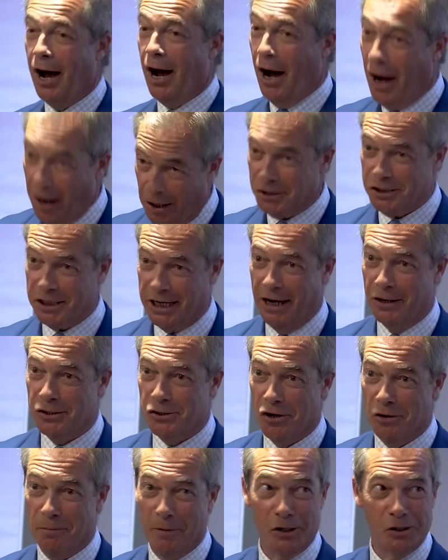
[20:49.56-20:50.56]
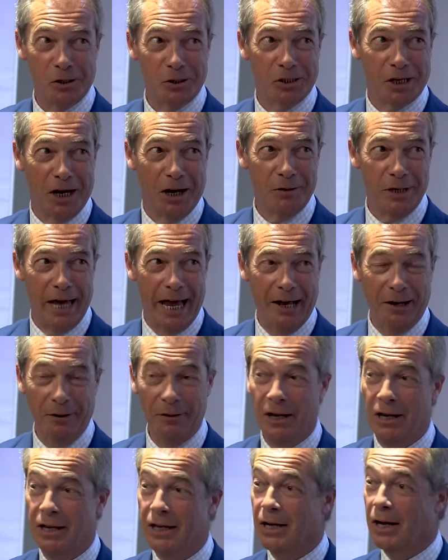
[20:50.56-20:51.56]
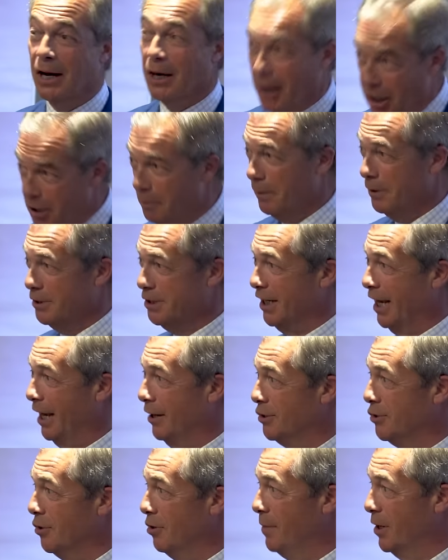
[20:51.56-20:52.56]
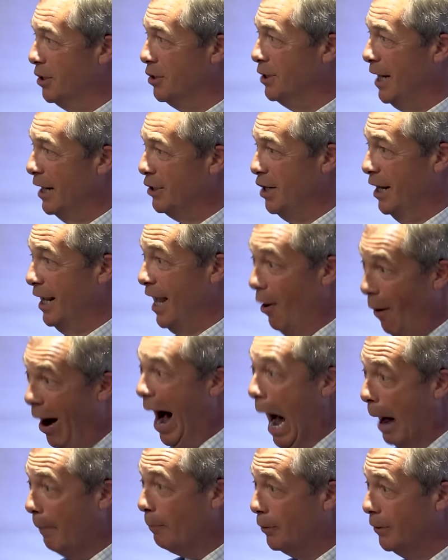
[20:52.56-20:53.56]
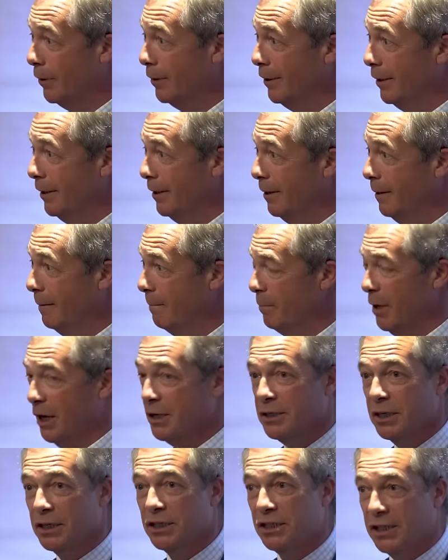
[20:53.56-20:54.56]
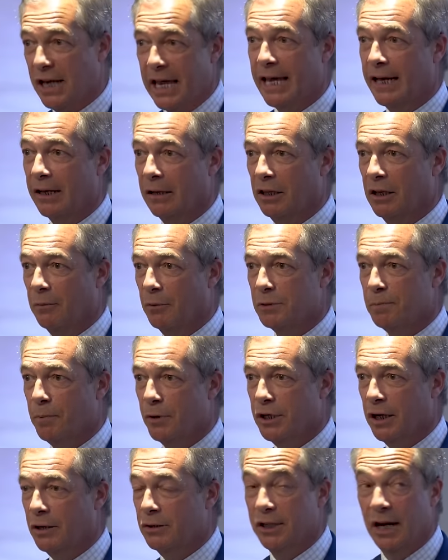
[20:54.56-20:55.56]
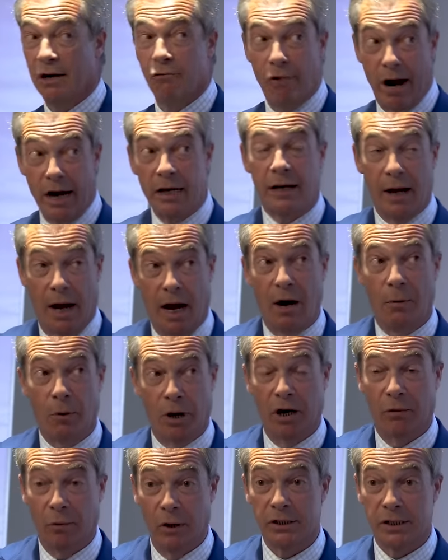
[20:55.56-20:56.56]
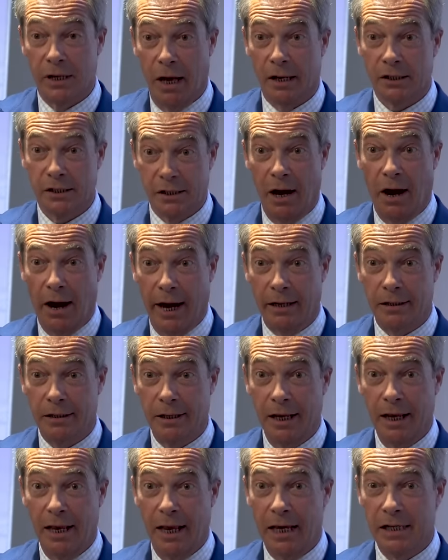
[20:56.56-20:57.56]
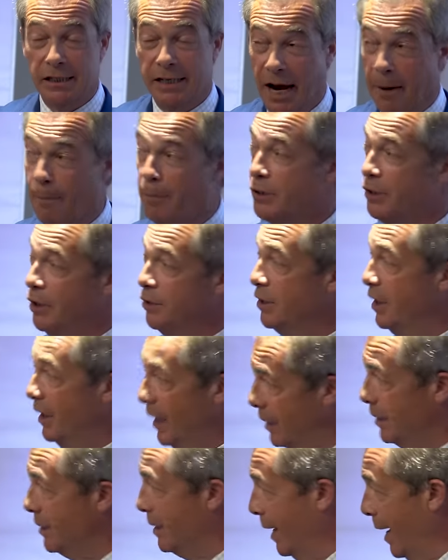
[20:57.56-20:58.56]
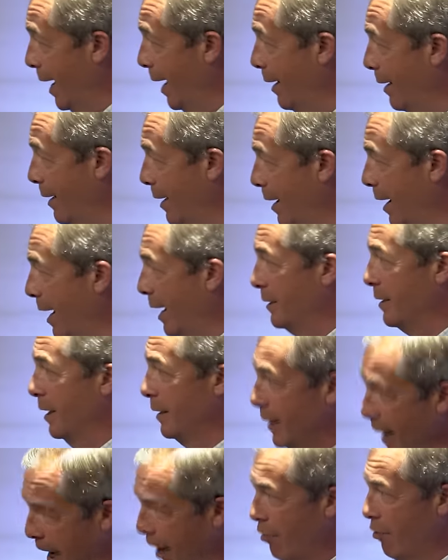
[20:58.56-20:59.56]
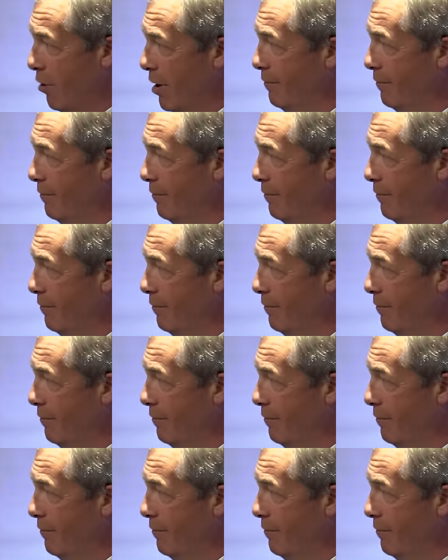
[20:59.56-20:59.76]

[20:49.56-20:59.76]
Our CO2 emissions go down, global CO2 emissions actually go up because the steel that was produced in Redcar, where I was last night, is now produced in India under lower